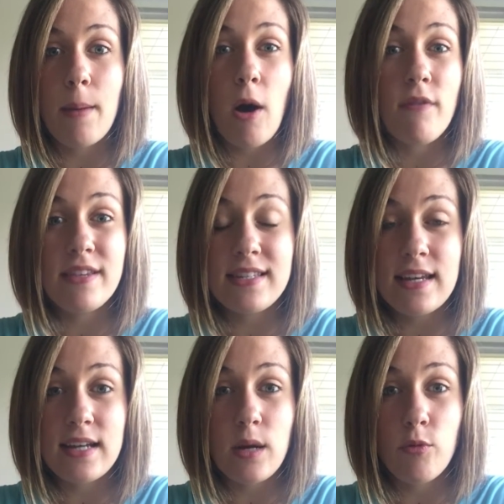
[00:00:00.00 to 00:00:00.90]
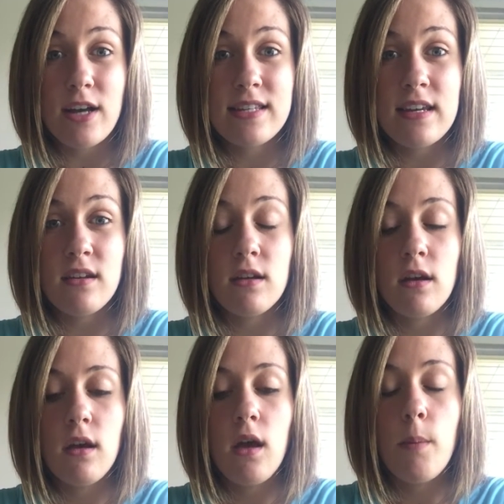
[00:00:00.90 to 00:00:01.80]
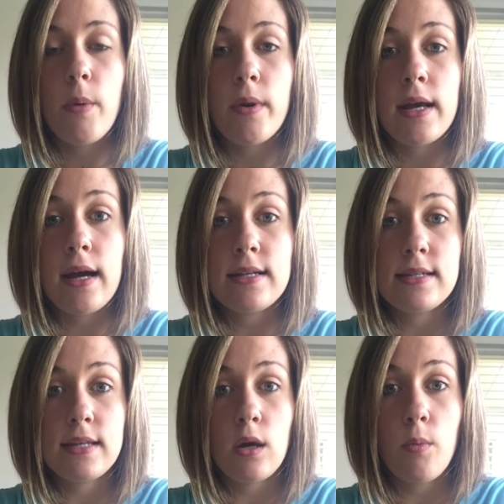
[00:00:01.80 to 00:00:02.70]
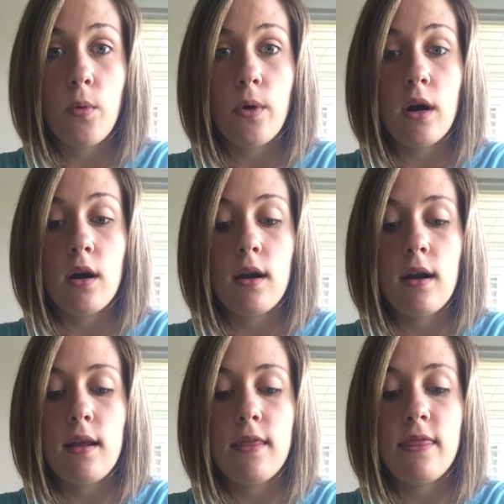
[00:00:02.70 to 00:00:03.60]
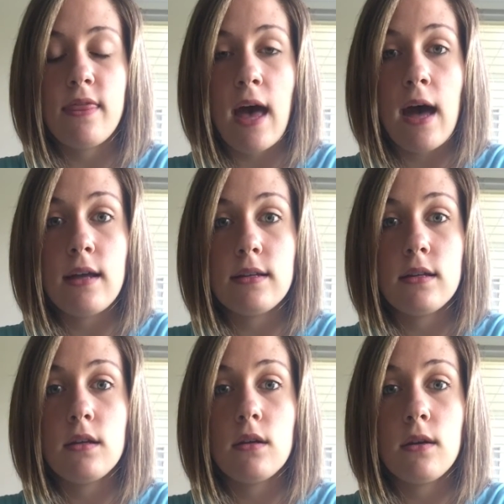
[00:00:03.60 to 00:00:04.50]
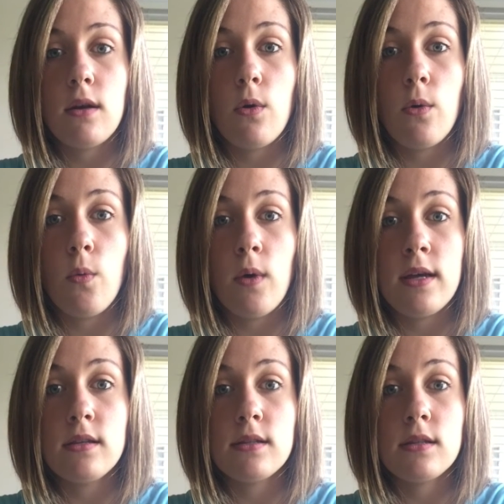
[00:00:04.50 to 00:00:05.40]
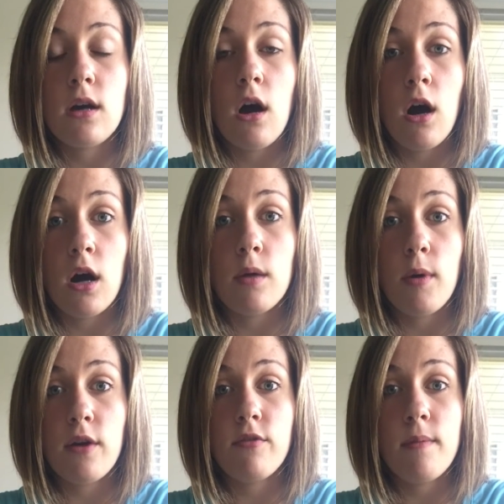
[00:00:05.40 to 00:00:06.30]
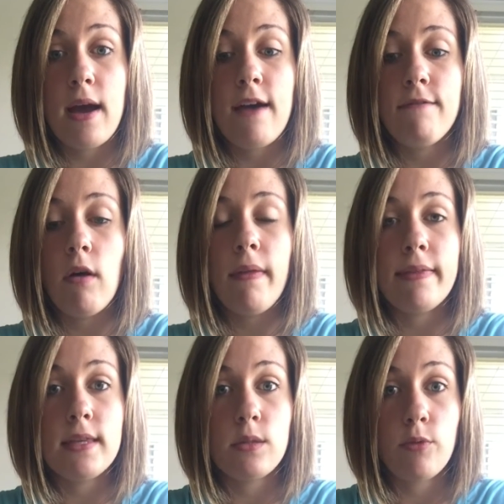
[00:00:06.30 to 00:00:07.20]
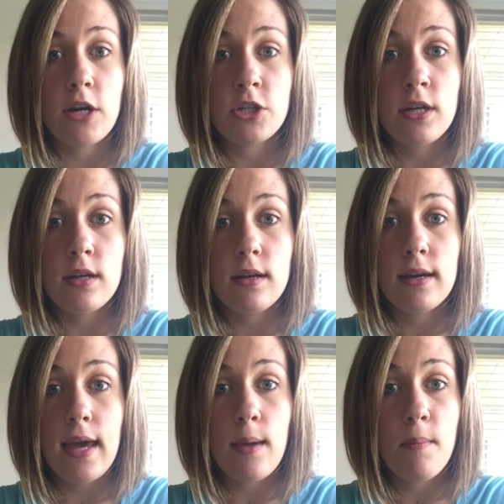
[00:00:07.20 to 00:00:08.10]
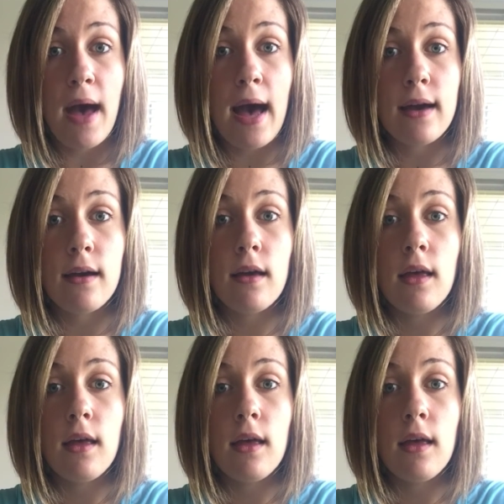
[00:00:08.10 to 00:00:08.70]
off this antidepressant. But when I got to Singapore, that was a hard part for me. I felt like the depression came back.